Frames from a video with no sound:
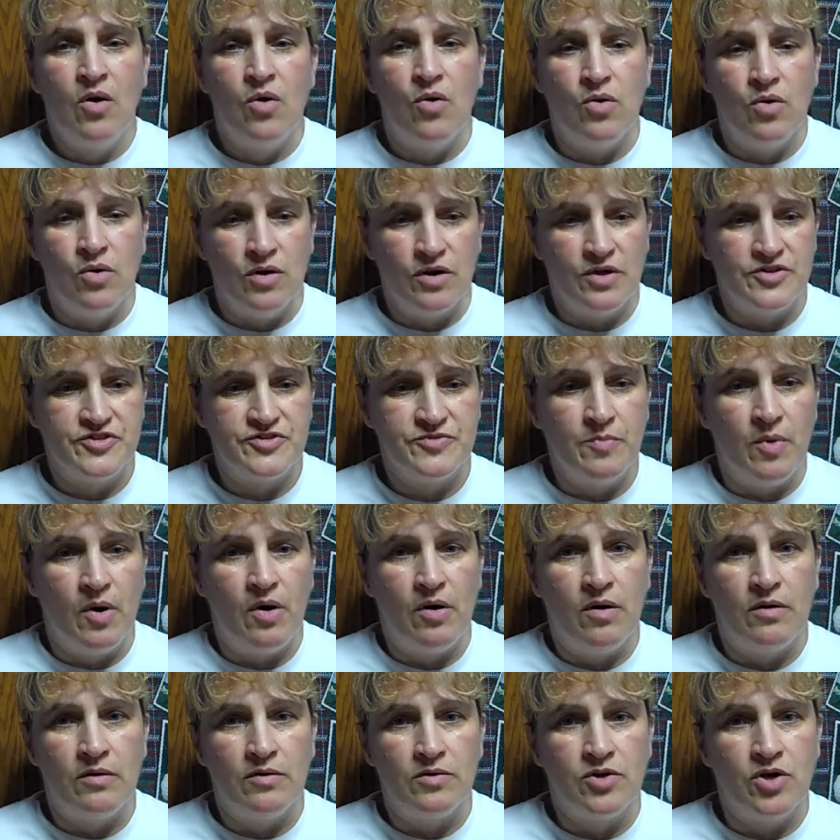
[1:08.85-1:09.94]
or a
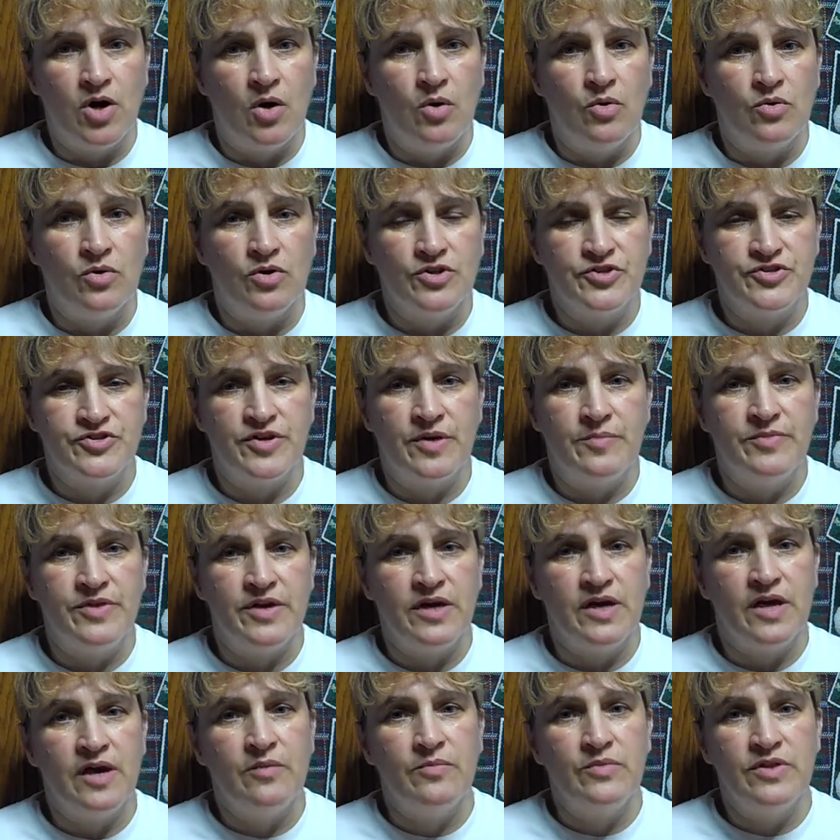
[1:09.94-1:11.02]
small goat or
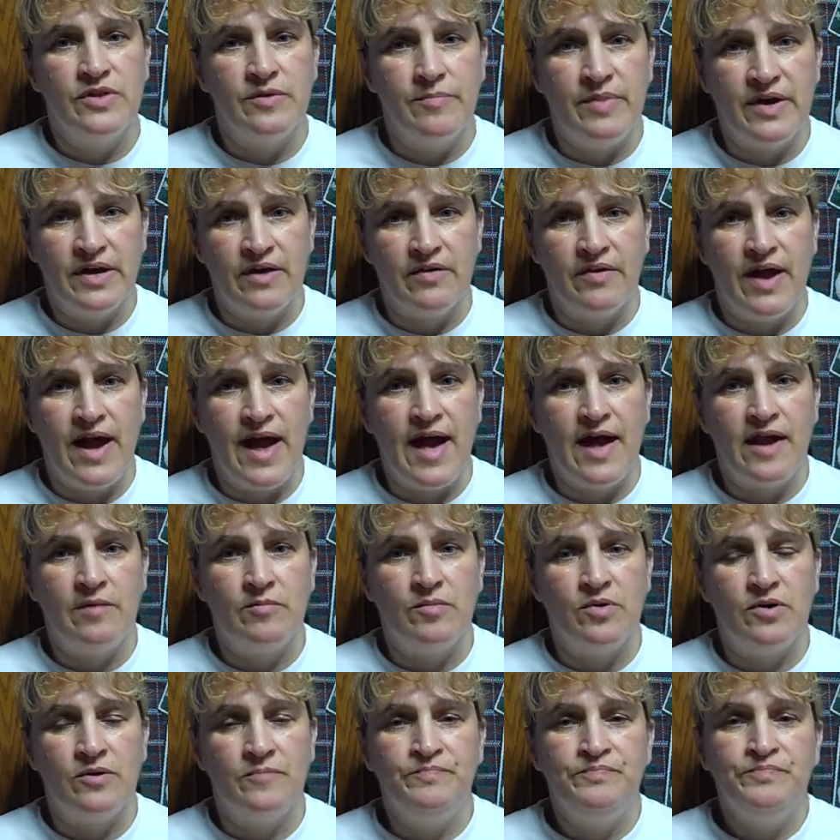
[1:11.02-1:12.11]
something in with a bigger
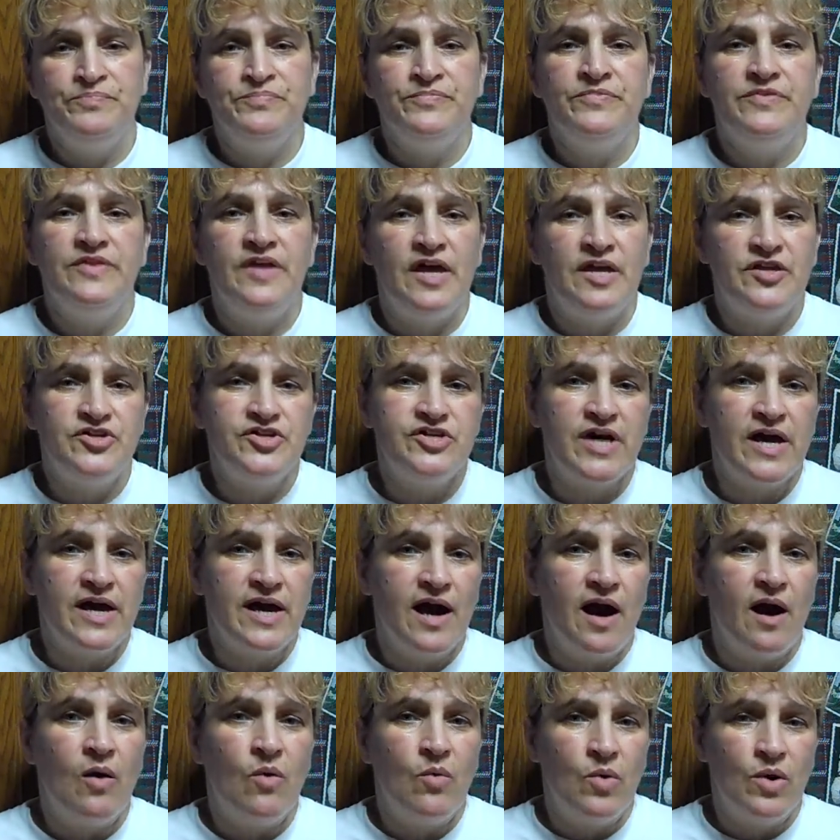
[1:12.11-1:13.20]
animal, then check
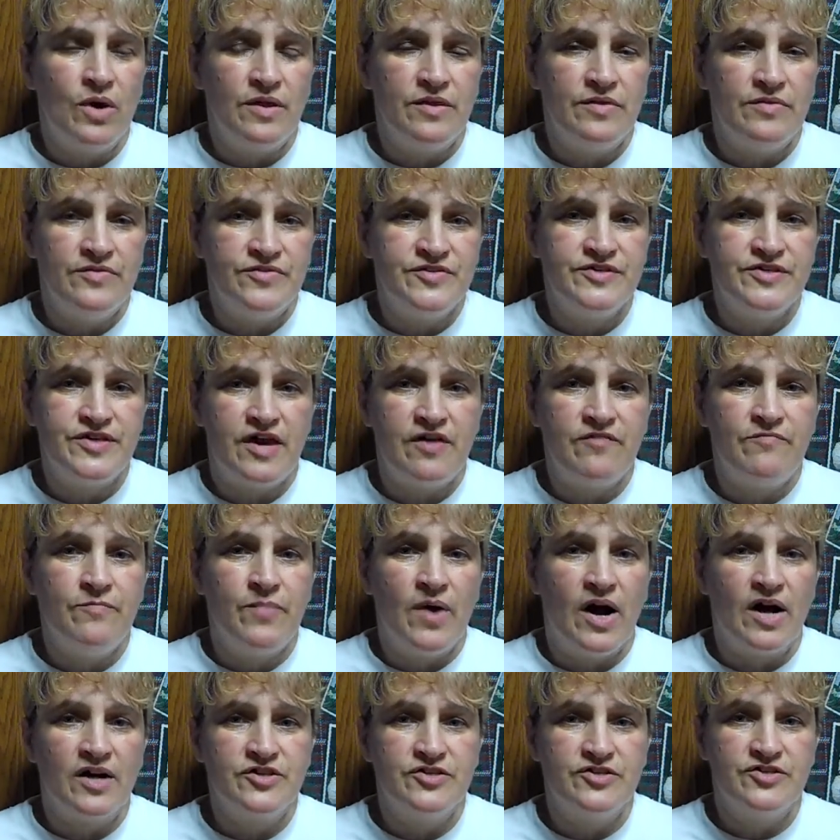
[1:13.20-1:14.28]
out what safe
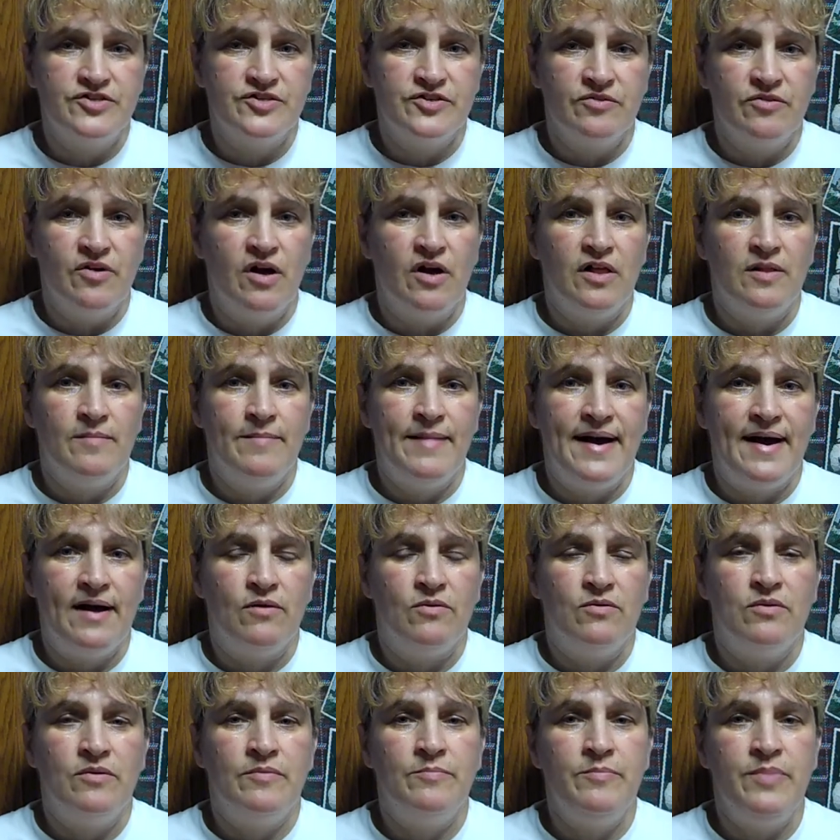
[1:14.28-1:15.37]
boxes are all
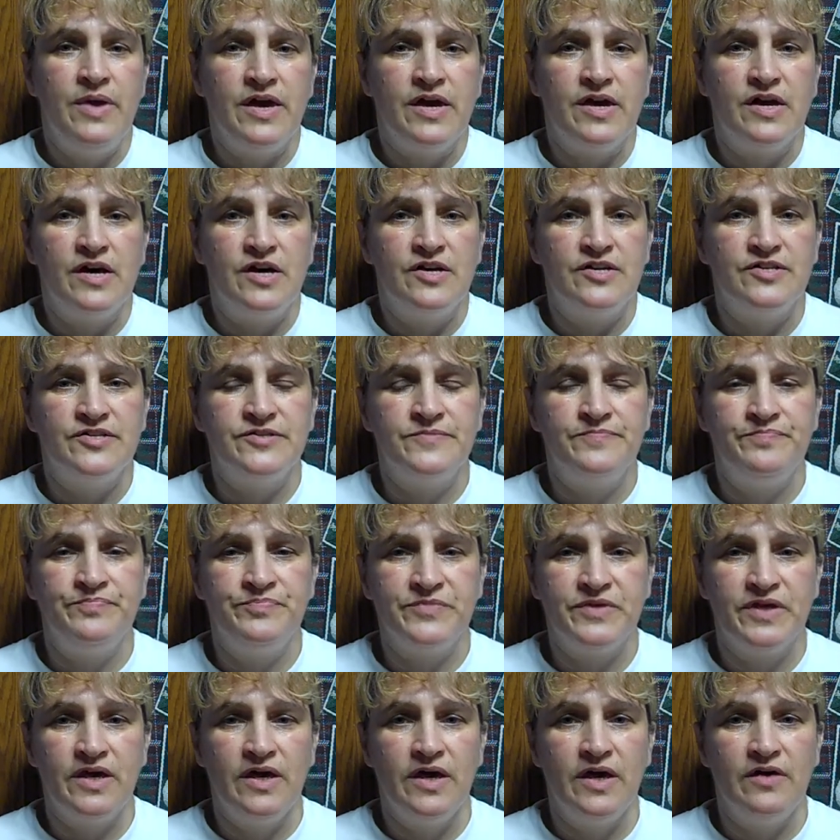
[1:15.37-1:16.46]
about, because
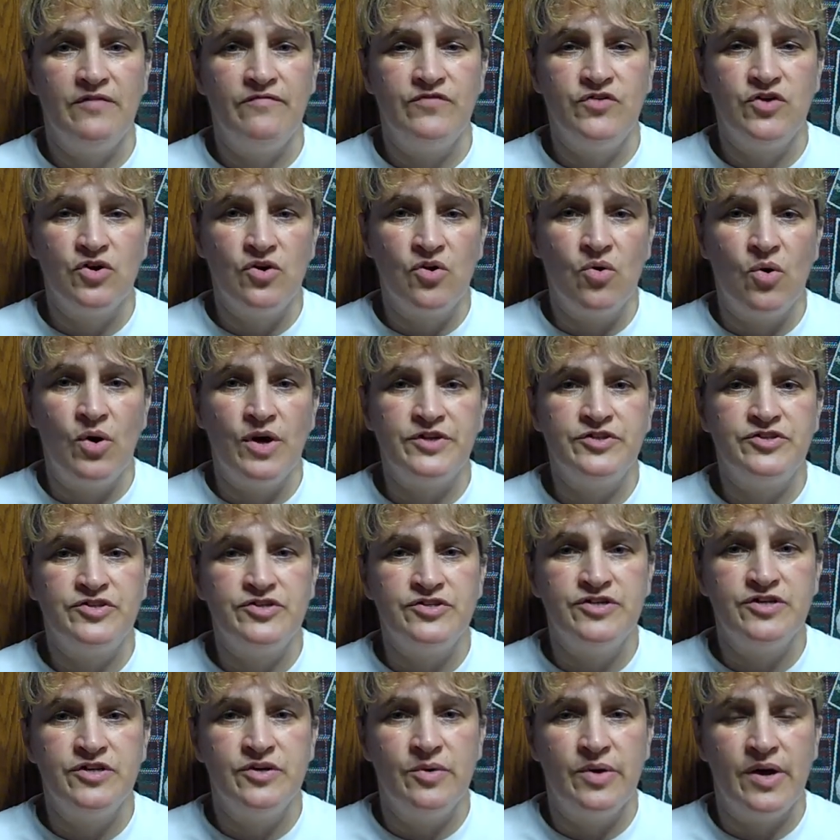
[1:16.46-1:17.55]
if you're going
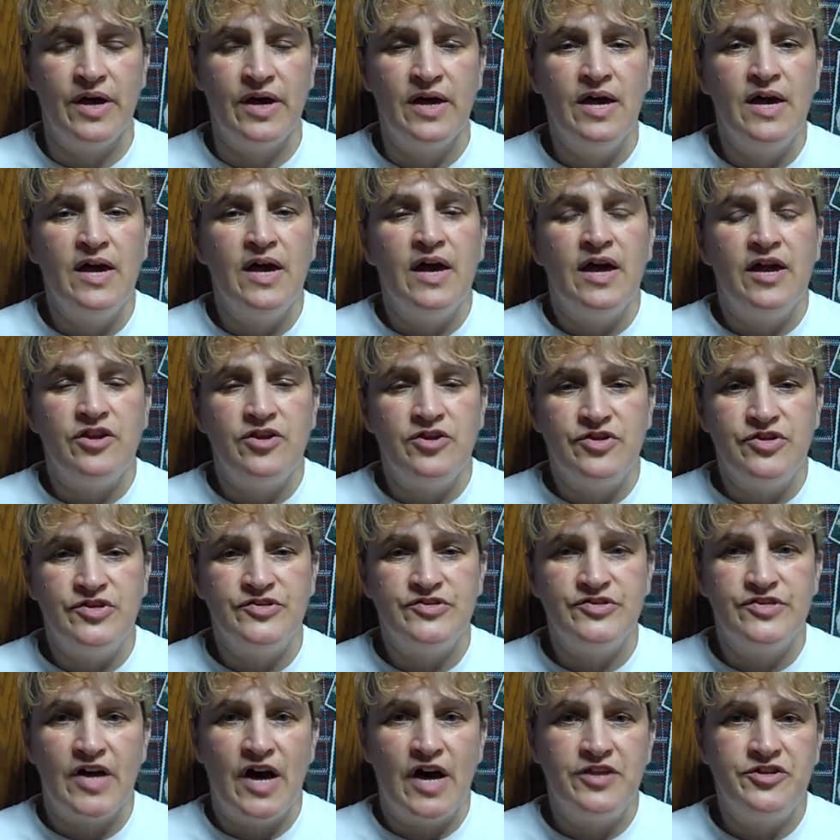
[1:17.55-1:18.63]
to do it and you
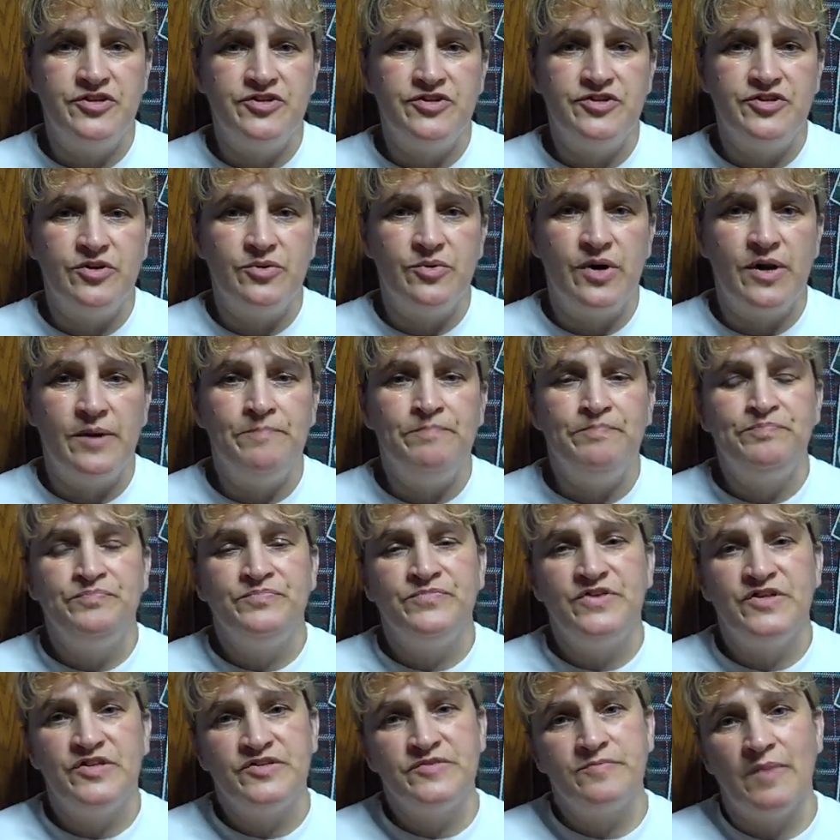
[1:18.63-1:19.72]
decide to do it,
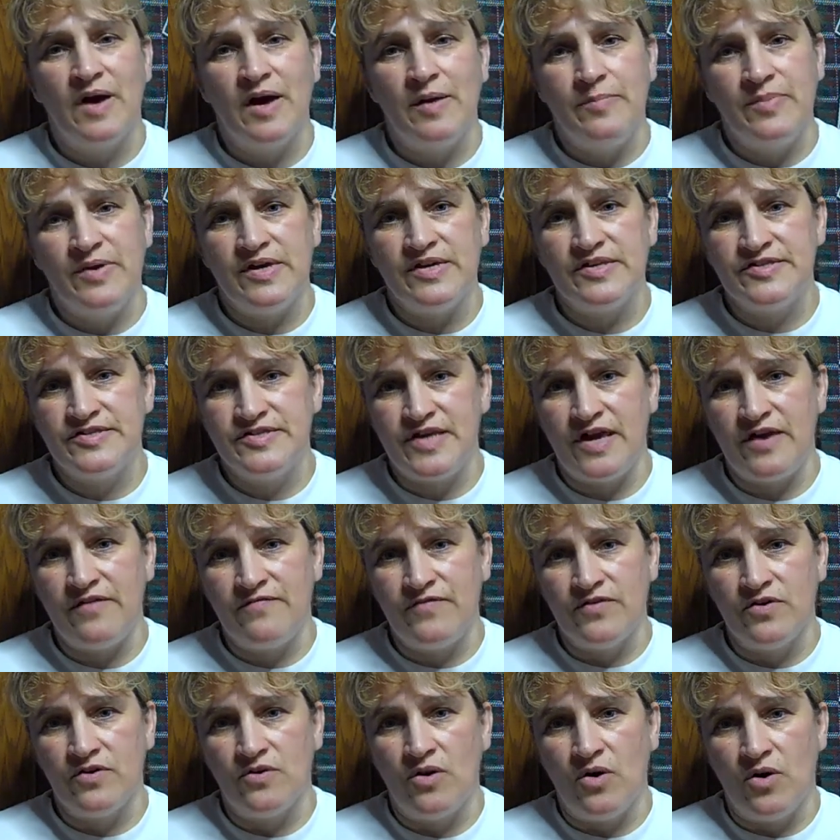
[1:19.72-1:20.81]
this might be a
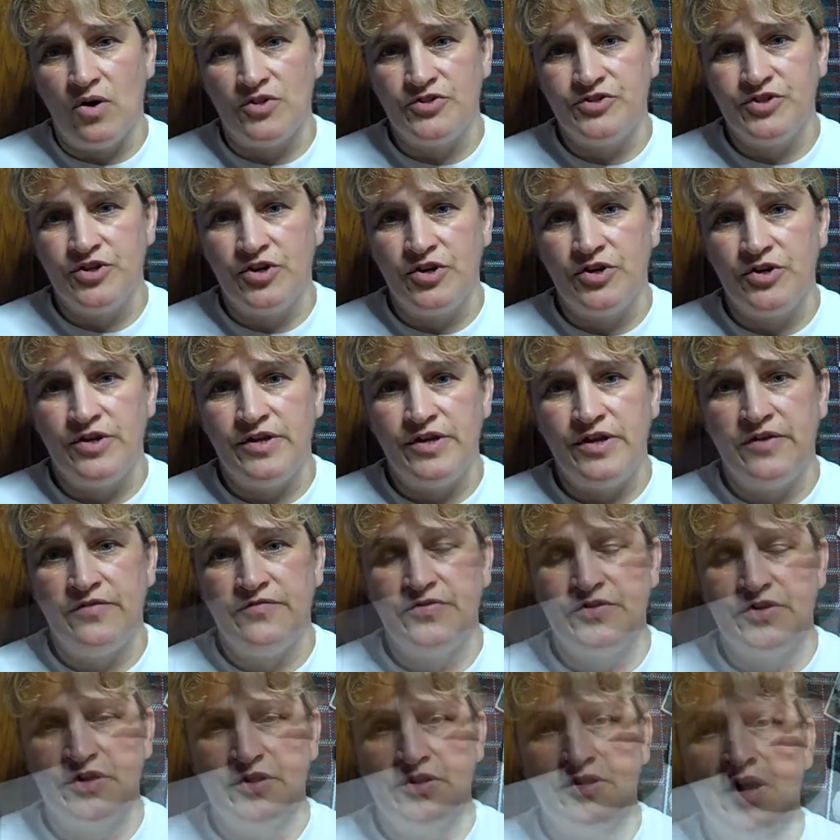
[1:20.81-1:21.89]
safer
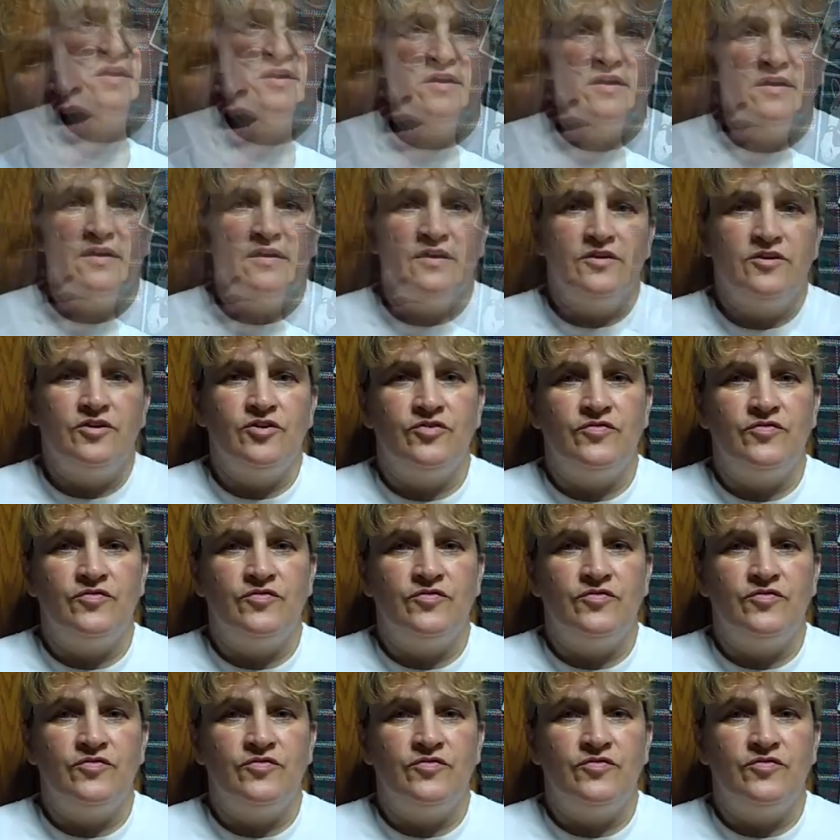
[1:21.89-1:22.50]
alternative to not doing it.